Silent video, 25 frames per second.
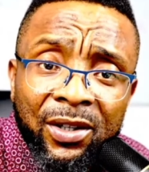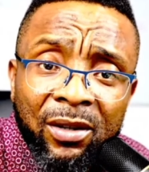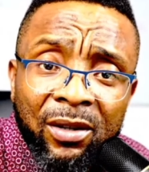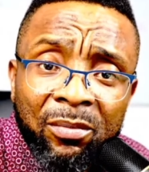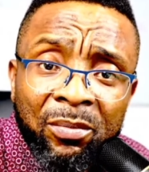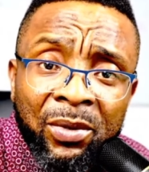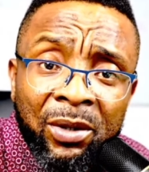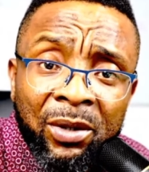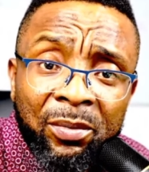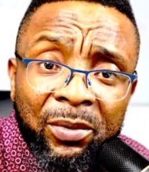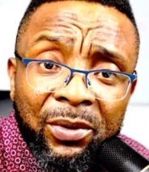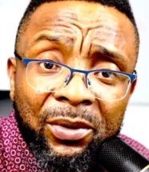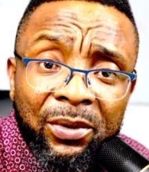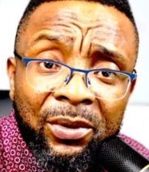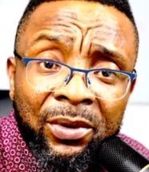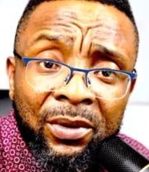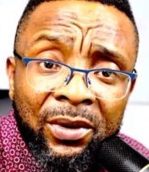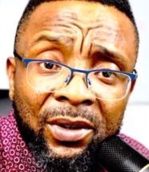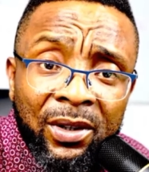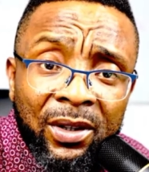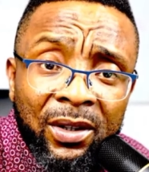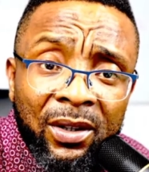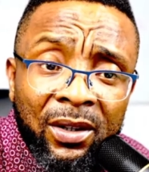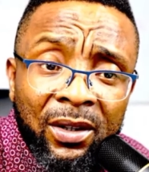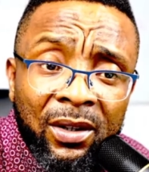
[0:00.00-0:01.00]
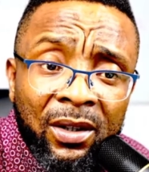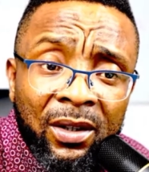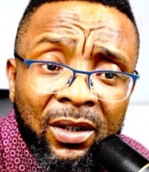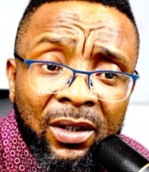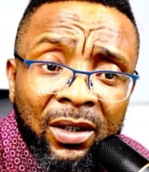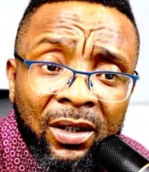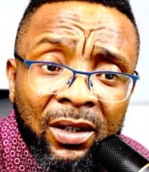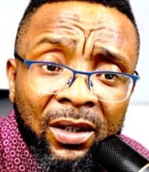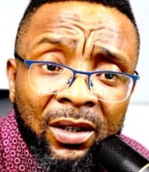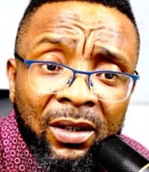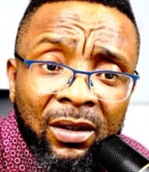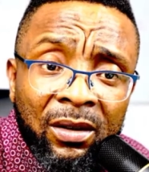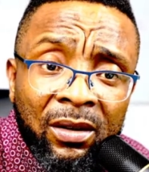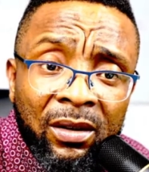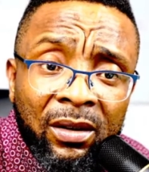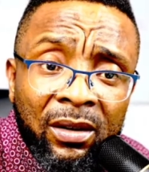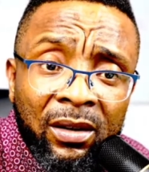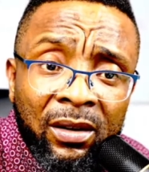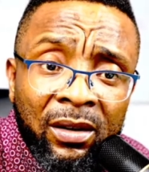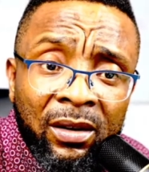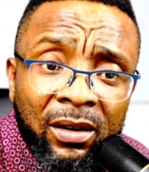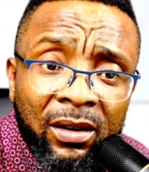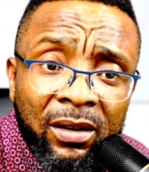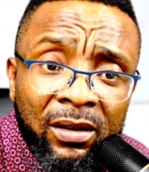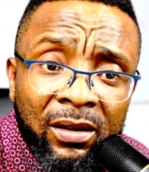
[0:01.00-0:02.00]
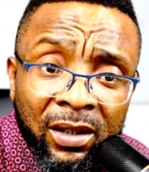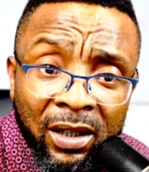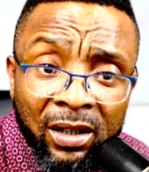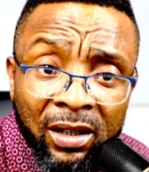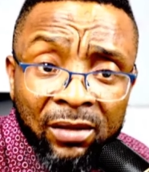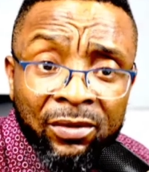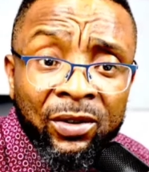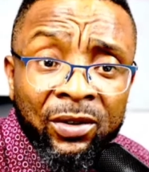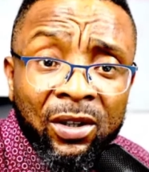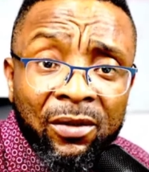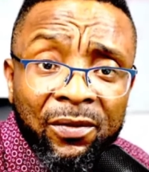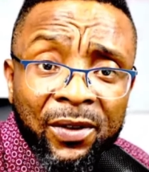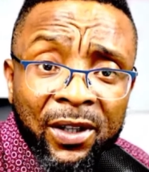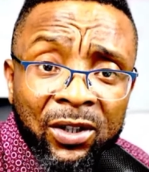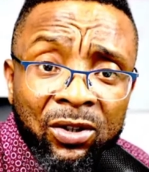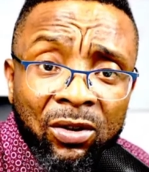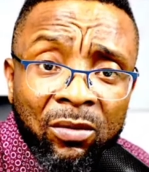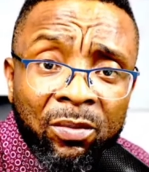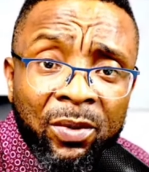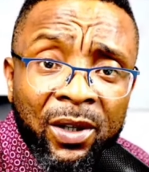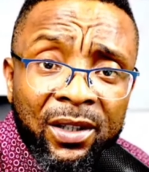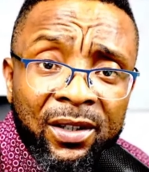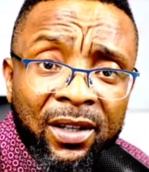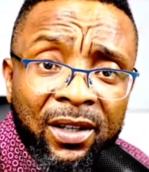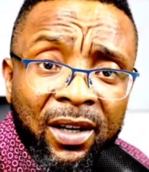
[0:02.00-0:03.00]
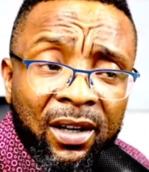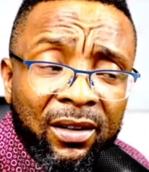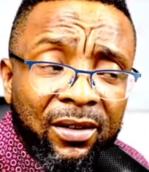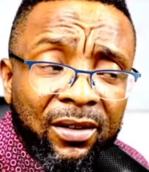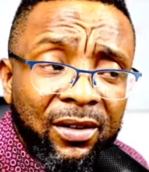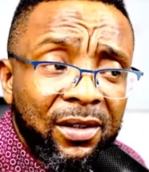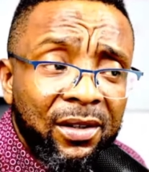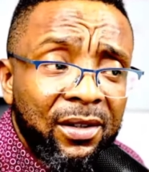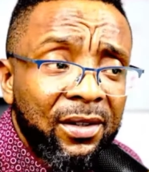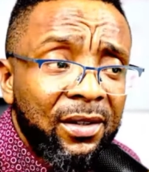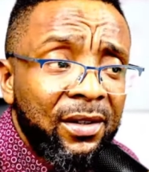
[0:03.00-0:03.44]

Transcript: people? They even offer to pay tax.